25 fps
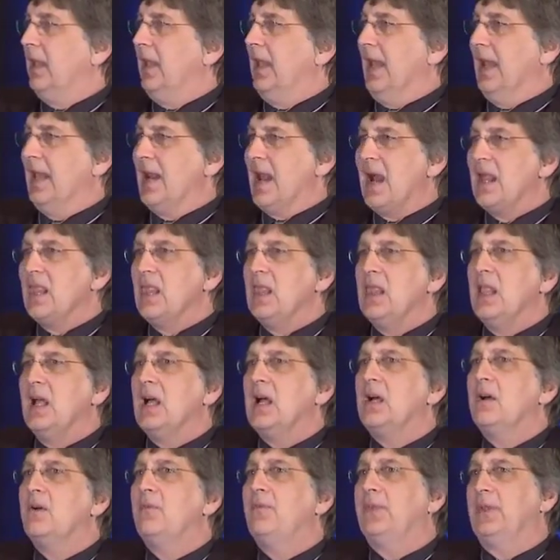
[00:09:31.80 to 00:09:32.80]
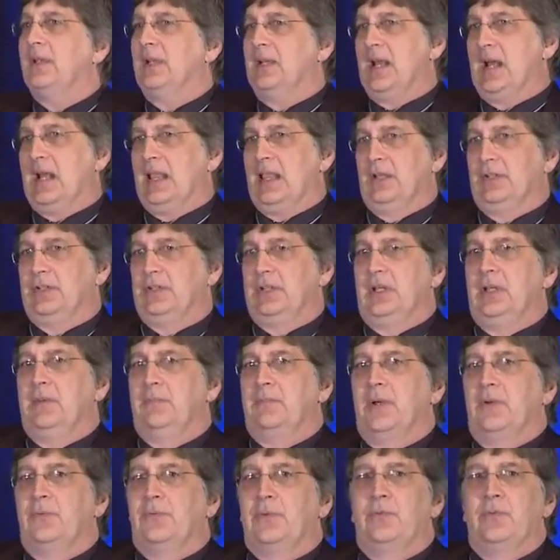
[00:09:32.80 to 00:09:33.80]
And I love the analogy,
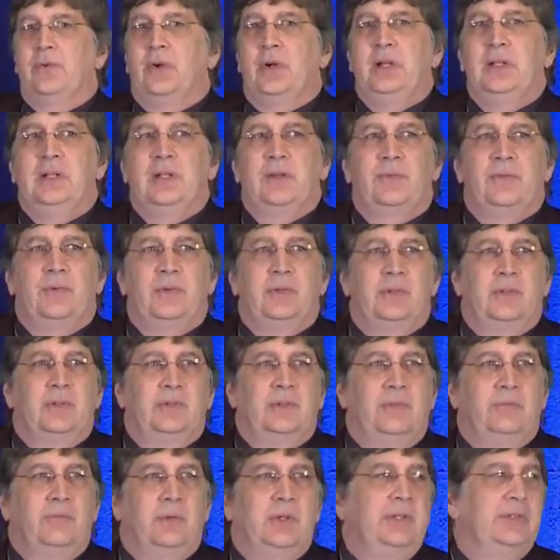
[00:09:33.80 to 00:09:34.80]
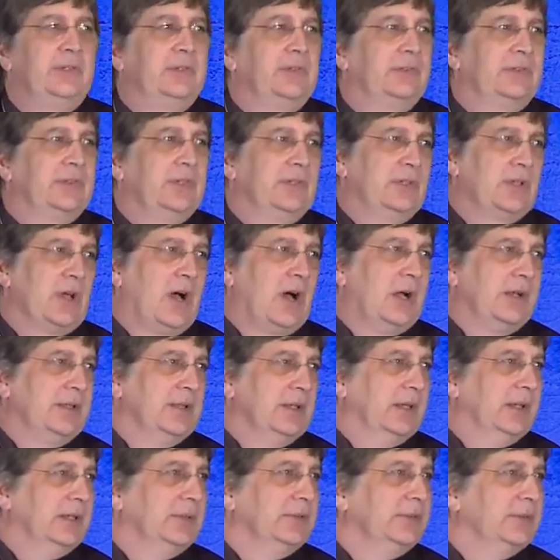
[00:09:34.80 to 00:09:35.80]
but for very different reasons than Don
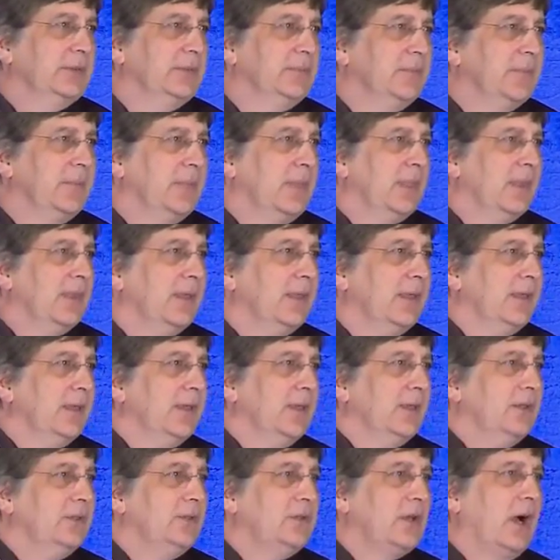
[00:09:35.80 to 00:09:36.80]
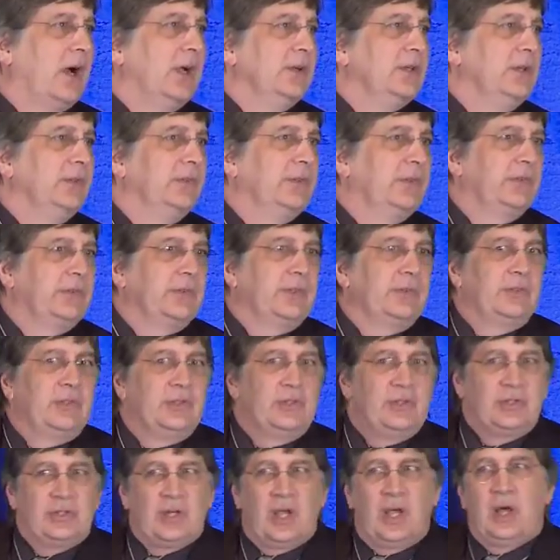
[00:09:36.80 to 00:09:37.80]
does. Don uses it to
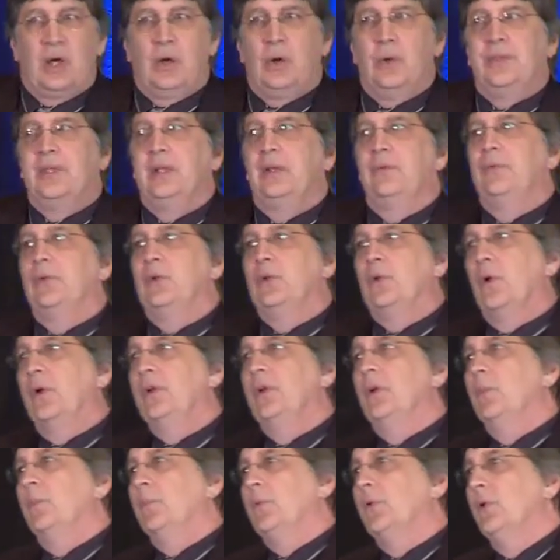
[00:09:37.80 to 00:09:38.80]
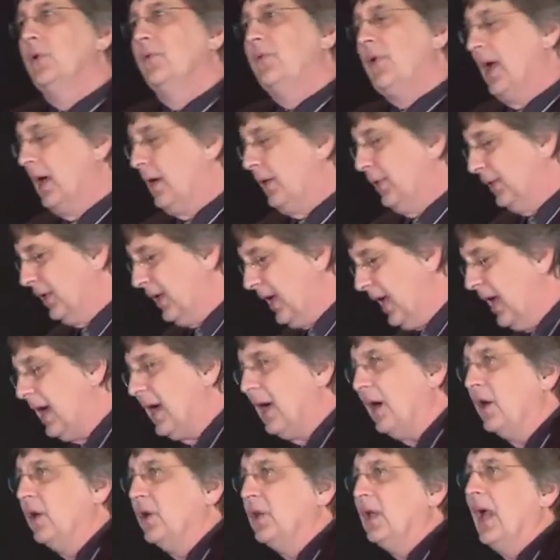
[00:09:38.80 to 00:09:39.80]
show that if you're going to improve health
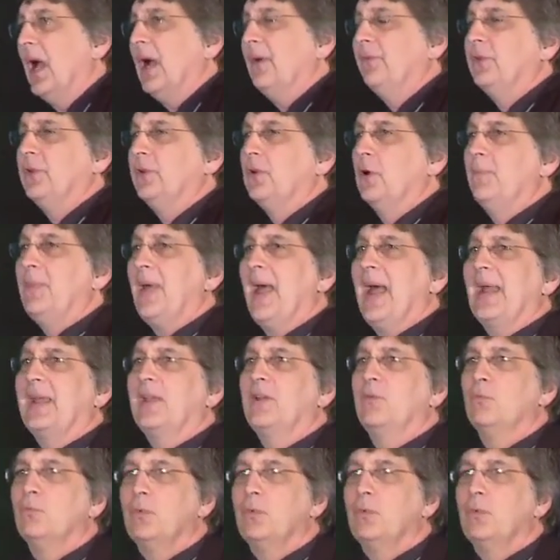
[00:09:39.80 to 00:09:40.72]
care, you have to go back and